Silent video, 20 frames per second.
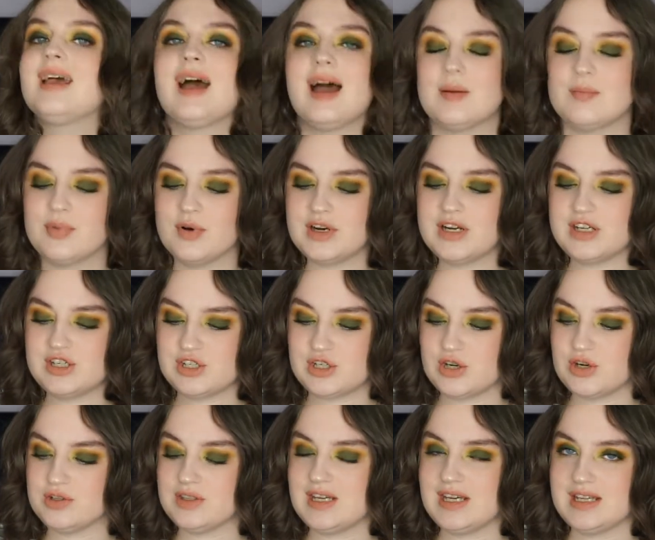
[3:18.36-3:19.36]
I'm pretty
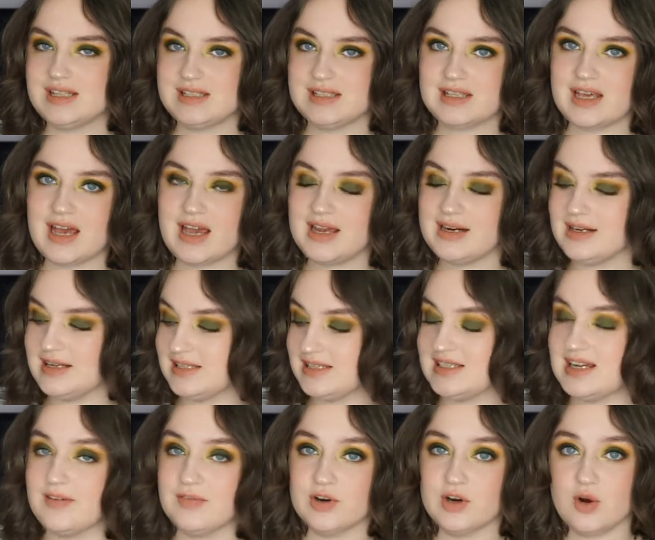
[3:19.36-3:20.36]
sure the inside is
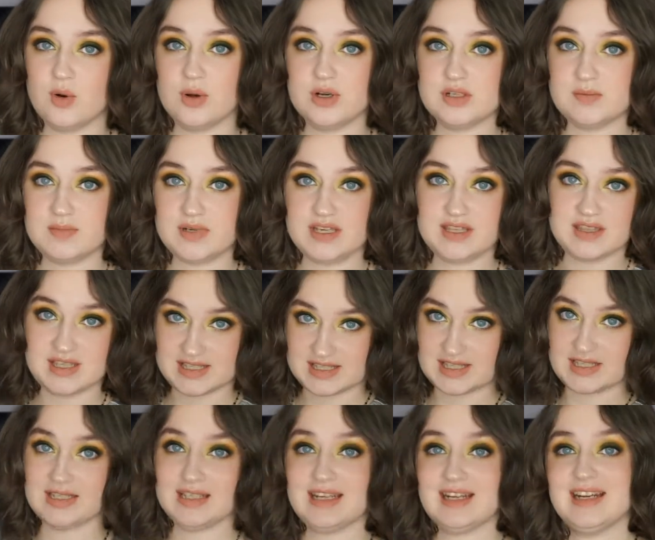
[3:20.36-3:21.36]
never going to be this
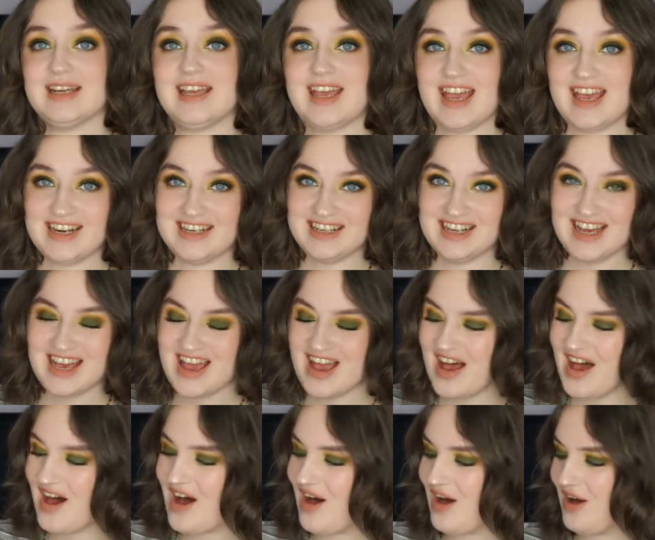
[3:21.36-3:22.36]
clean again,
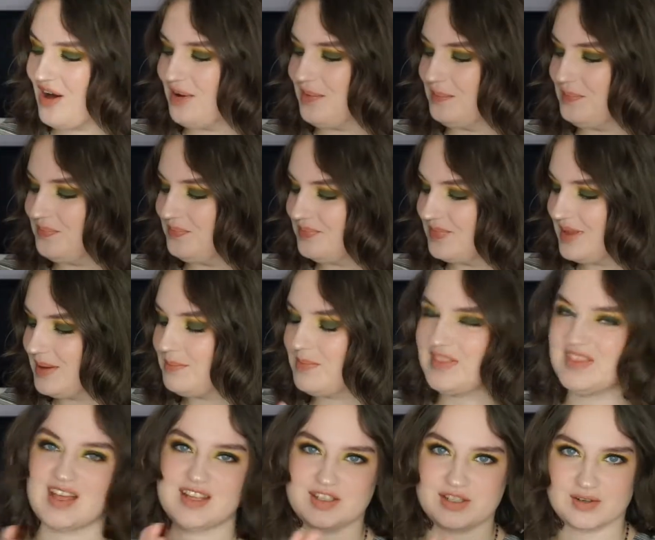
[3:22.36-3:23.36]

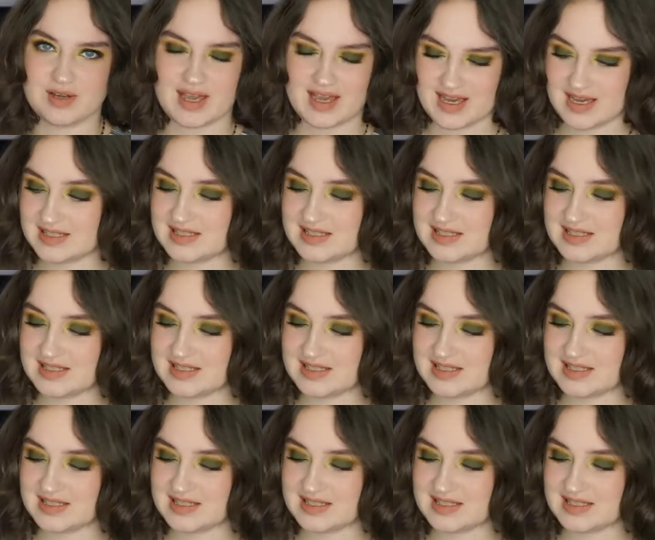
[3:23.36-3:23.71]
but that's okay.